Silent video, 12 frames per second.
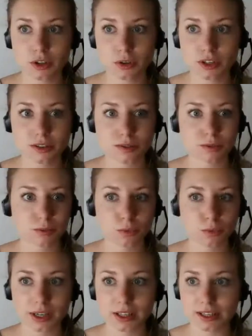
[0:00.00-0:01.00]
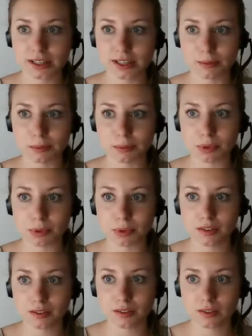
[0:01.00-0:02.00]
We're going to do this really
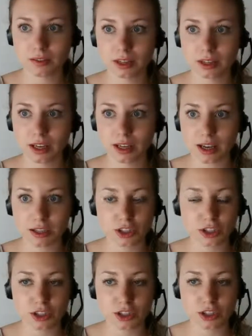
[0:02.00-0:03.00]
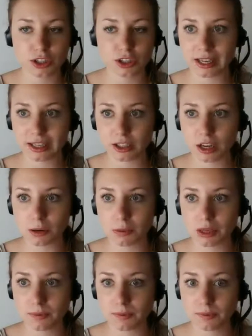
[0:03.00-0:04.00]
simply. It's just going to be a
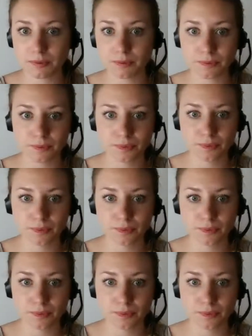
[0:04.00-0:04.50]
blank document.